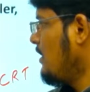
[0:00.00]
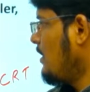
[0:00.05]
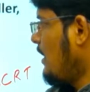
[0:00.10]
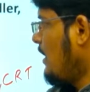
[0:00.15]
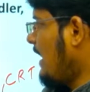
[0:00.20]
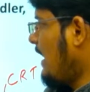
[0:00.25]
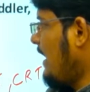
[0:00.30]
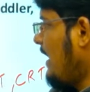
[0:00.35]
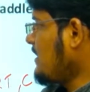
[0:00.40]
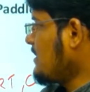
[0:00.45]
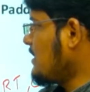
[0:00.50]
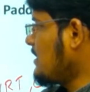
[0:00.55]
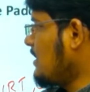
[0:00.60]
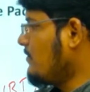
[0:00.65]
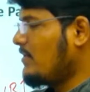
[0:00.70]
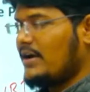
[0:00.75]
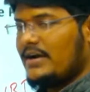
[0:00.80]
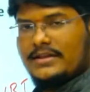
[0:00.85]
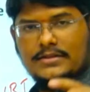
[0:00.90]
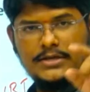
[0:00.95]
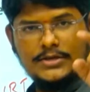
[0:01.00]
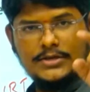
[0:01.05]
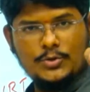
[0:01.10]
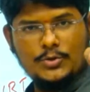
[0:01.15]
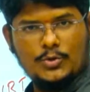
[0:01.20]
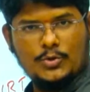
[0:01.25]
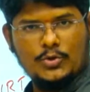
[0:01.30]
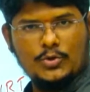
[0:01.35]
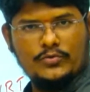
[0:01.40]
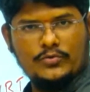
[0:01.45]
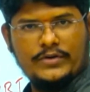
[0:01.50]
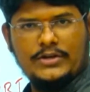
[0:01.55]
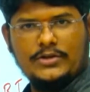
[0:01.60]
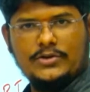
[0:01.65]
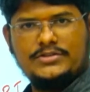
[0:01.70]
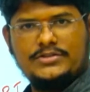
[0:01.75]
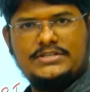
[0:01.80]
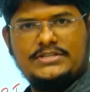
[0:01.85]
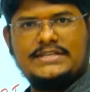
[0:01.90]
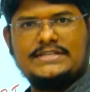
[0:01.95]
I covered in the YouTube
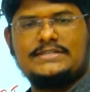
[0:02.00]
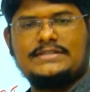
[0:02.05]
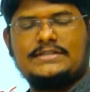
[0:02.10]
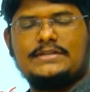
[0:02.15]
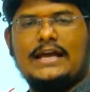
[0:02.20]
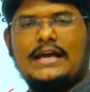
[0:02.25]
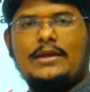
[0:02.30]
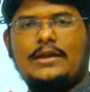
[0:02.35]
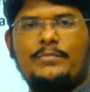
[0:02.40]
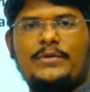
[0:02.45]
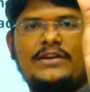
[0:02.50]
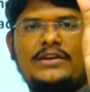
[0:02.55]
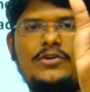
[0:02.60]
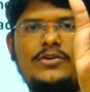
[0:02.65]
video. Just type it,